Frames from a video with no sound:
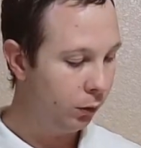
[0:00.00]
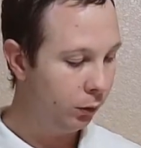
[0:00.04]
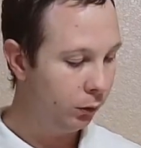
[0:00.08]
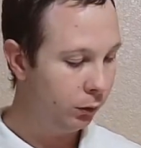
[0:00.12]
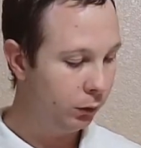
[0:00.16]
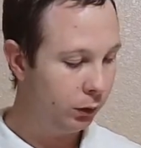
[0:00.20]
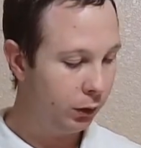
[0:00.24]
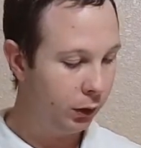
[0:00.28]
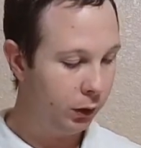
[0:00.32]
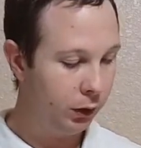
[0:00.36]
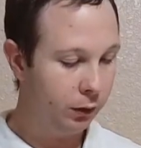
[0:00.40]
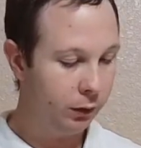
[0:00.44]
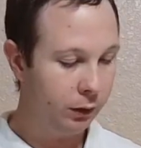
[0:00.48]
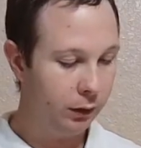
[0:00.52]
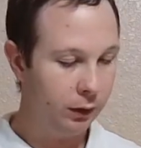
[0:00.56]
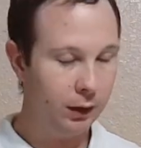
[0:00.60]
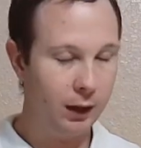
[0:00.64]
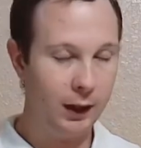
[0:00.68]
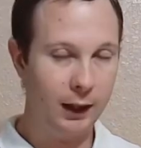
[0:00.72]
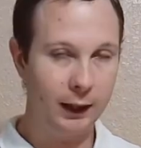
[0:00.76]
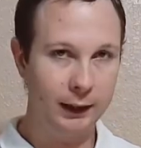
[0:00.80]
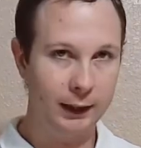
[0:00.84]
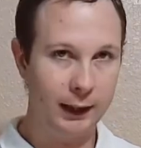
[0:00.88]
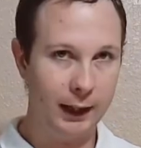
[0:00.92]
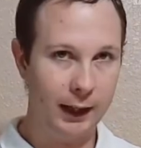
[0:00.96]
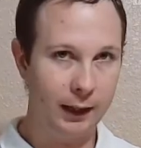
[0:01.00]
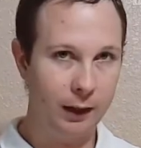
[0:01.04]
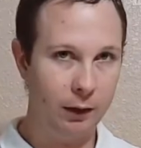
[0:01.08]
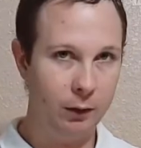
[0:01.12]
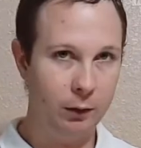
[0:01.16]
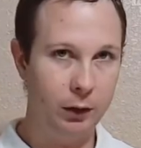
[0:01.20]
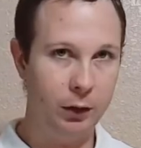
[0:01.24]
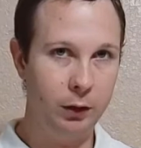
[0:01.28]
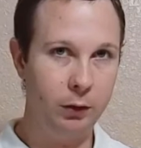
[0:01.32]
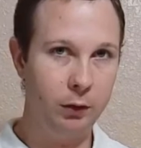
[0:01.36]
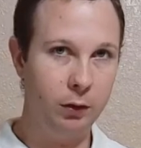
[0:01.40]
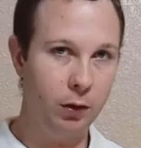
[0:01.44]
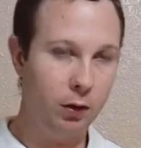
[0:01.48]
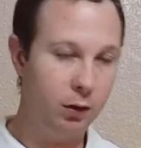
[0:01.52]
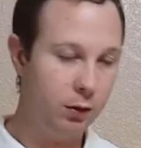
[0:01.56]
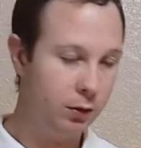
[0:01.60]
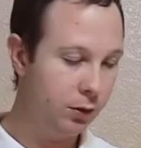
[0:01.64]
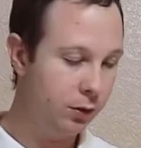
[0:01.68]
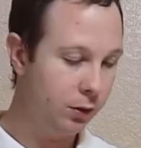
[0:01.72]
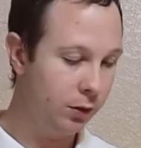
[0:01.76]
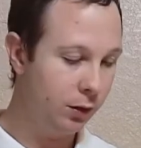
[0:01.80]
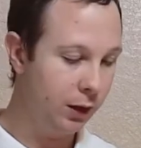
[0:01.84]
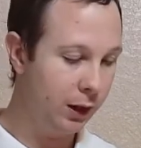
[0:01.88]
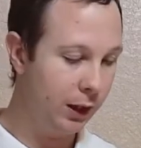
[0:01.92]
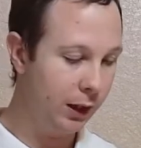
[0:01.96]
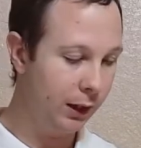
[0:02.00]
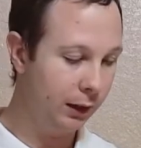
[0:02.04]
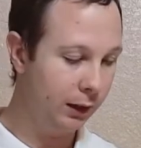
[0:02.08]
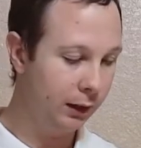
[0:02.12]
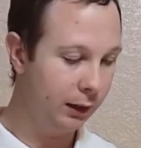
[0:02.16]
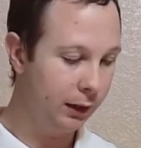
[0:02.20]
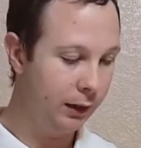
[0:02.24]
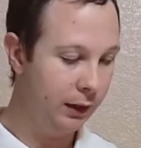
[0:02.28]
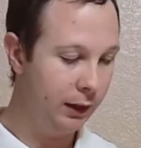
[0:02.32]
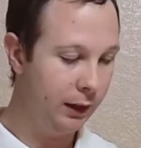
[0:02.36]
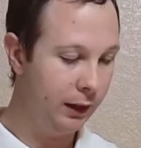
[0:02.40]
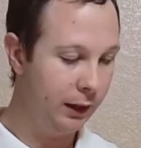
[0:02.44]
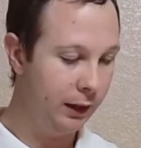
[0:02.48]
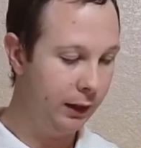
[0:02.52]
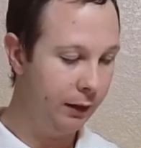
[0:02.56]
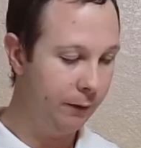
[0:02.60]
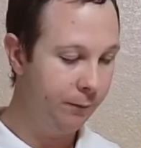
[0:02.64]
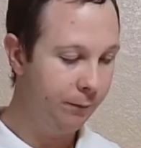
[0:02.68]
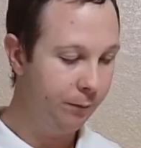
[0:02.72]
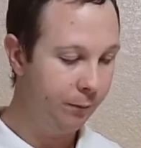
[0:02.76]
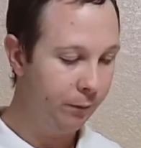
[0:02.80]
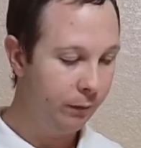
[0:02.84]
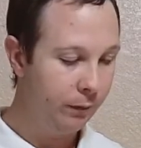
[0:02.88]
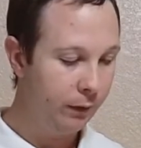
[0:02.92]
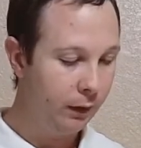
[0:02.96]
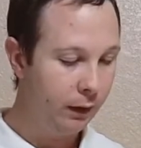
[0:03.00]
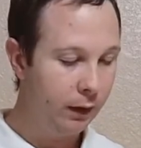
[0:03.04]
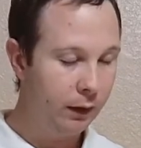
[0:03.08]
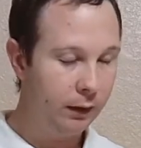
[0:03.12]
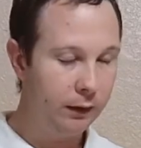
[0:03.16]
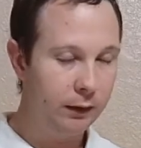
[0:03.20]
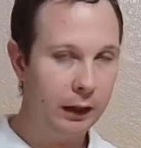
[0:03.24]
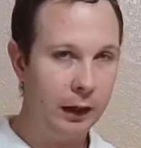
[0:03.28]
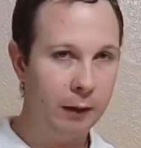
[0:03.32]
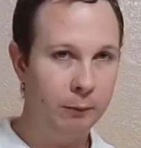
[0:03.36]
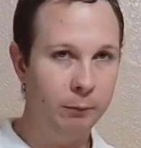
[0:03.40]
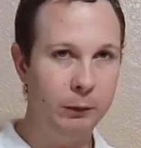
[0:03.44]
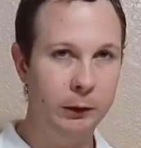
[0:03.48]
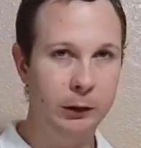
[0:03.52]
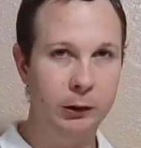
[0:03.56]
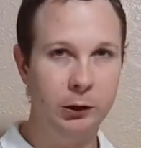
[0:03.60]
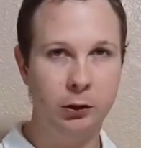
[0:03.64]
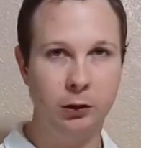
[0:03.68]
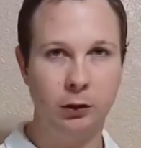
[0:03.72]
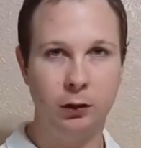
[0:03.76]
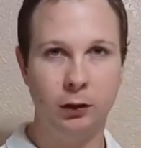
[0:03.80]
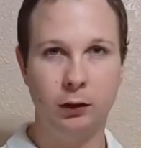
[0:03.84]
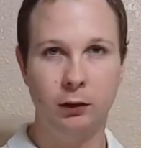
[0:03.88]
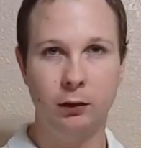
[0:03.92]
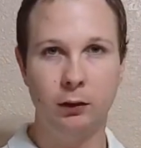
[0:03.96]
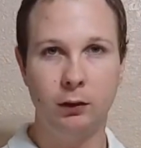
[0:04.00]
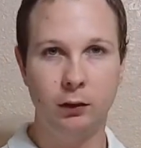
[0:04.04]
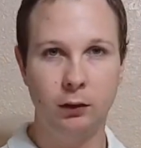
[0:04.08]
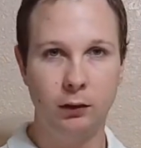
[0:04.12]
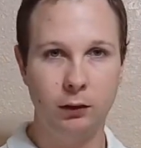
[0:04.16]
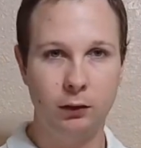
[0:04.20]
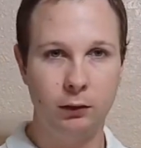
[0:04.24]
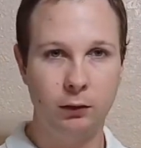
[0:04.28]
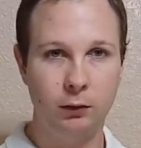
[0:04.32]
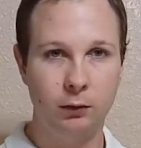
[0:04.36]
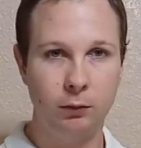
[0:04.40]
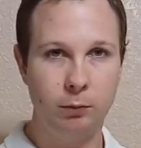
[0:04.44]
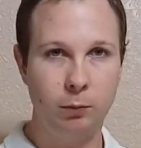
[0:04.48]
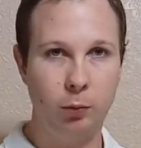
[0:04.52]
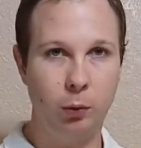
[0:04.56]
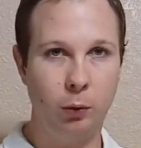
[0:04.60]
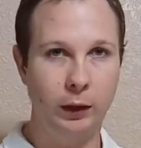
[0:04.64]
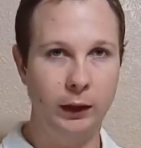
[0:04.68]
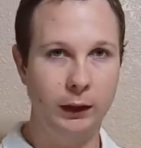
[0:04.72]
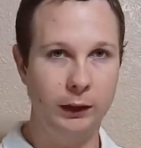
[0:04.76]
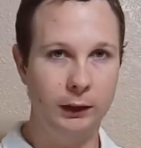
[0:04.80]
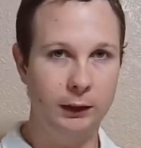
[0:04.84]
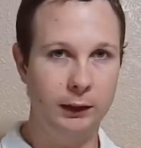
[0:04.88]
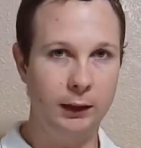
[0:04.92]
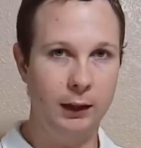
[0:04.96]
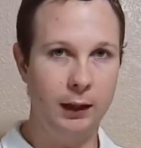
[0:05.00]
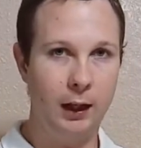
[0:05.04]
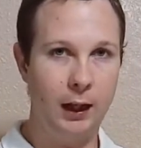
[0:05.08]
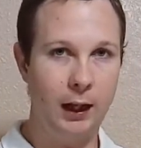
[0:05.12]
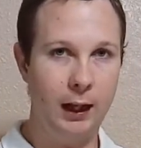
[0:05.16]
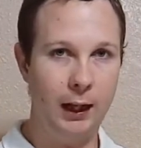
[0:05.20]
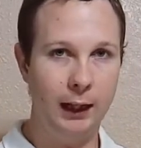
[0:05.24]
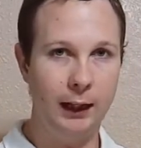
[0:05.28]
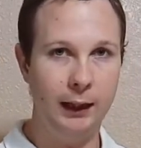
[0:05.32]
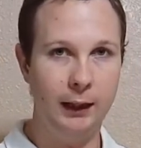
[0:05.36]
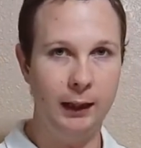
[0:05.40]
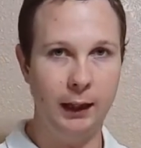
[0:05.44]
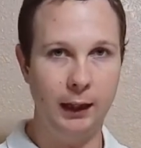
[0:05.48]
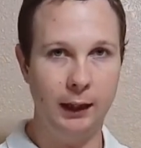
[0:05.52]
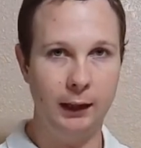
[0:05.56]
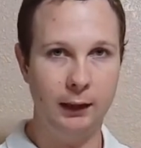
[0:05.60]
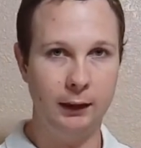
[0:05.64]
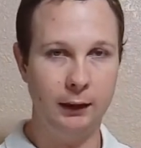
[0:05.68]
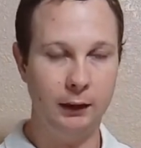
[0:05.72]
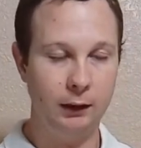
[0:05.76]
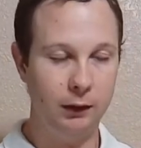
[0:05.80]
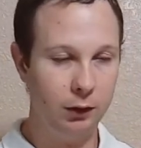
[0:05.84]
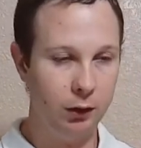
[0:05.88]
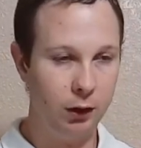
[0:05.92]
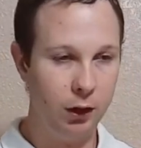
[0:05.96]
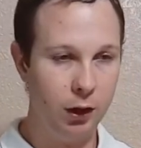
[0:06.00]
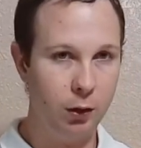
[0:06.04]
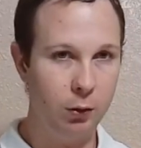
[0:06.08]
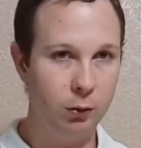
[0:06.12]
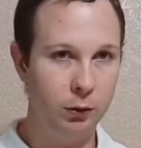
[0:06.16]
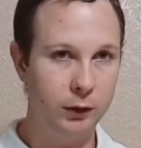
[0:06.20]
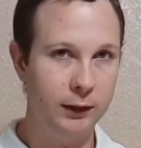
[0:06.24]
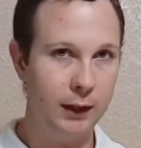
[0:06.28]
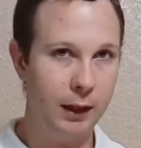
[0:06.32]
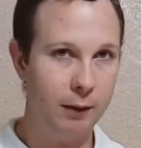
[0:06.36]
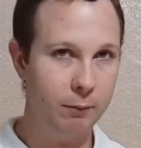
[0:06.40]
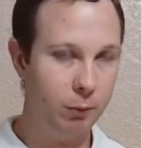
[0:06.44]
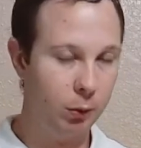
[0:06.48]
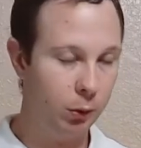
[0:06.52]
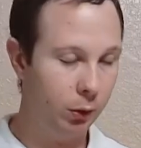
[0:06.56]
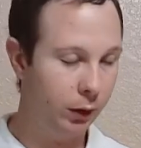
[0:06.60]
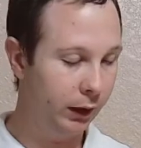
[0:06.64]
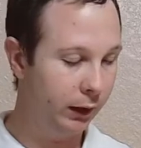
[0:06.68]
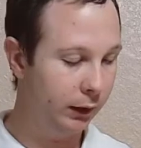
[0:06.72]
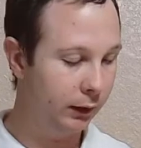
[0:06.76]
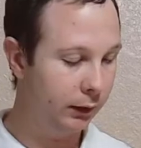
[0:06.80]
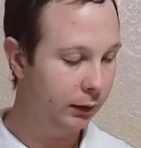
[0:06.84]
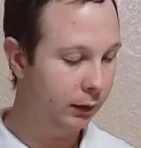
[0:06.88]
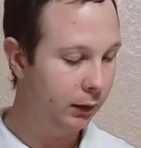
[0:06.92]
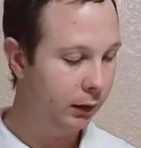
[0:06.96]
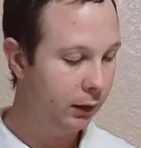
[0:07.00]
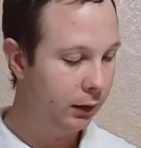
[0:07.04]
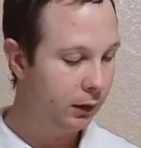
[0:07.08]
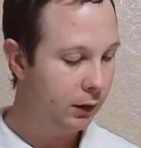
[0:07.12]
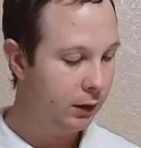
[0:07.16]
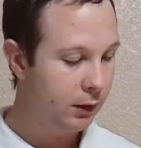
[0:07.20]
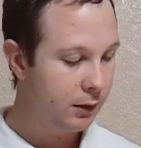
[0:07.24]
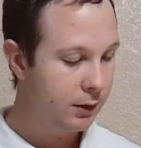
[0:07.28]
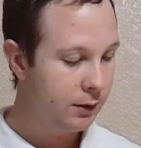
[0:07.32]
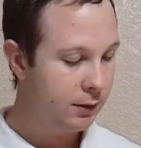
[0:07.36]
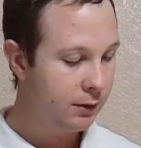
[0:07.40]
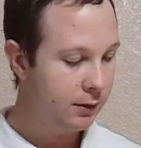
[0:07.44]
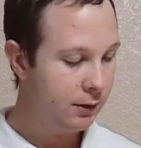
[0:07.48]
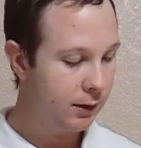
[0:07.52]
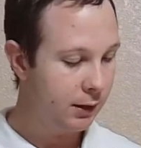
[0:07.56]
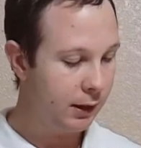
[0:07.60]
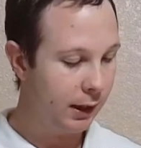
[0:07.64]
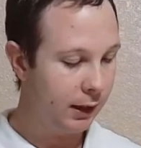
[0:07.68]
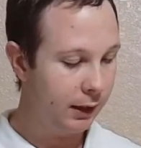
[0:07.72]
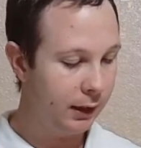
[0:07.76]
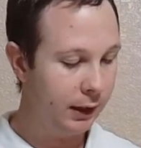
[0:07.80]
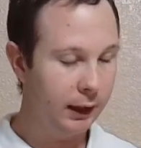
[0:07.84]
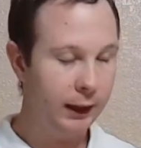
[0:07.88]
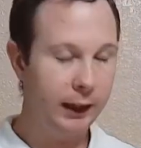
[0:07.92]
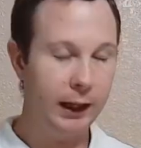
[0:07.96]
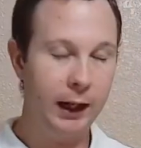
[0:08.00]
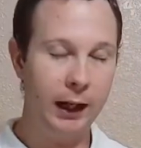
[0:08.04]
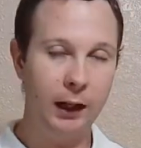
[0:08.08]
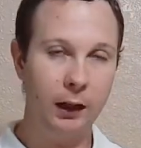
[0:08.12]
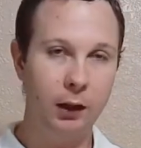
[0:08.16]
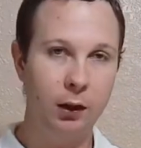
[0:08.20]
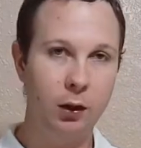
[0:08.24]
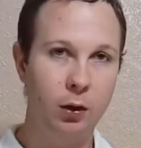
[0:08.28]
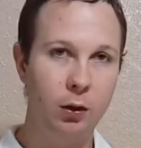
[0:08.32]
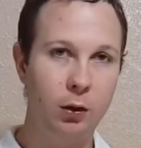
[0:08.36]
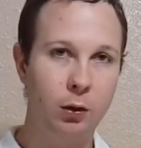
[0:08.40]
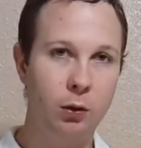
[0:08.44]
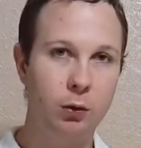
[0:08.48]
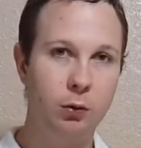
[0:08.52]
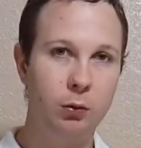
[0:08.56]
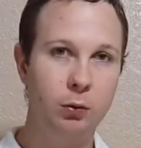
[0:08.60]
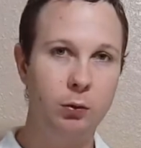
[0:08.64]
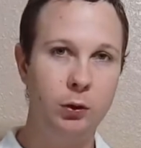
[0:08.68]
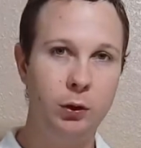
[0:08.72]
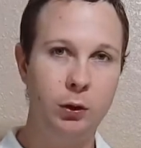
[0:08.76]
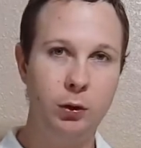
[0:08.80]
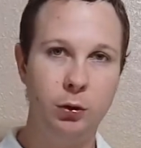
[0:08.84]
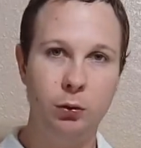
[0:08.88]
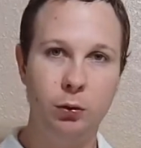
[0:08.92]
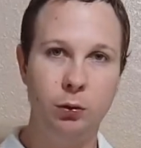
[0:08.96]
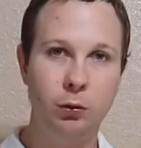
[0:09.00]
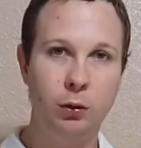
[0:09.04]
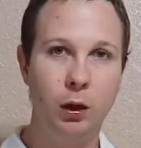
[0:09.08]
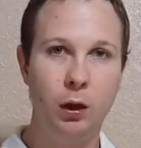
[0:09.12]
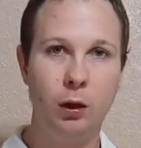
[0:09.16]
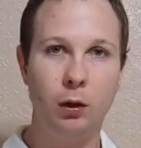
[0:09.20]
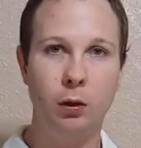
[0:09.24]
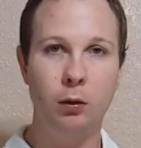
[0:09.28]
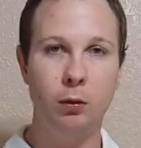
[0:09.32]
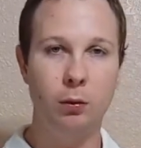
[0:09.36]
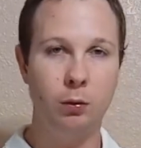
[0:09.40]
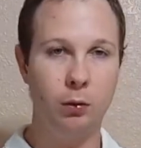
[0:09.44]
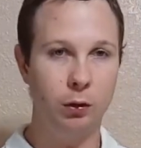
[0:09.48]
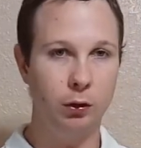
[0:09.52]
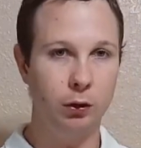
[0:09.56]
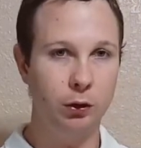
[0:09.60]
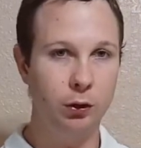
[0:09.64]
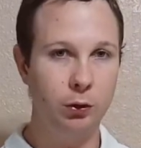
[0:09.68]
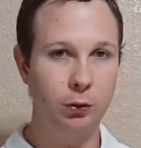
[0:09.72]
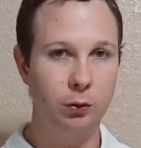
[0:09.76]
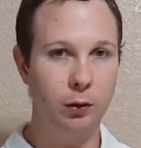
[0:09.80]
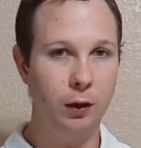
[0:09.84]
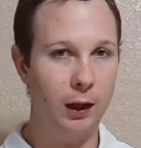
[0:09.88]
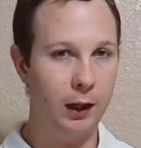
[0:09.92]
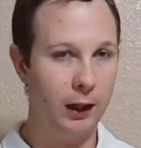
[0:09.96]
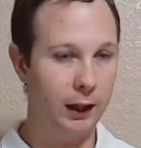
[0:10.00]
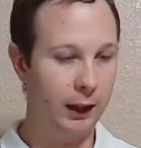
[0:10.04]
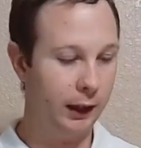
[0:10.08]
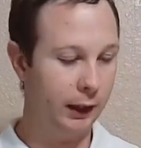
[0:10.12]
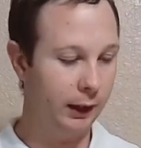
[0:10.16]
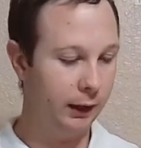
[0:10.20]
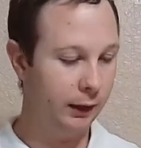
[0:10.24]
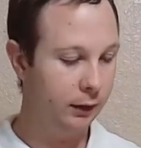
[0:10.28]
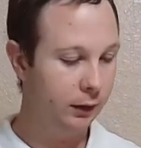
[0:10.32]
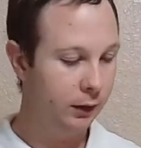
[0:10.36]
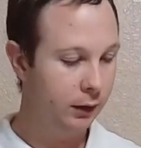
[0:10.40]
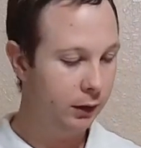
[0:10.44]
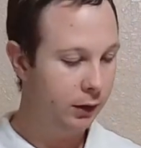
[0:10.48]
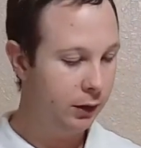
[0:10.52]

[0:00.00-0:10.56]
So you can lock that out. You can also lock the temperature points, the high and low set points, so that they can't go too low or too high.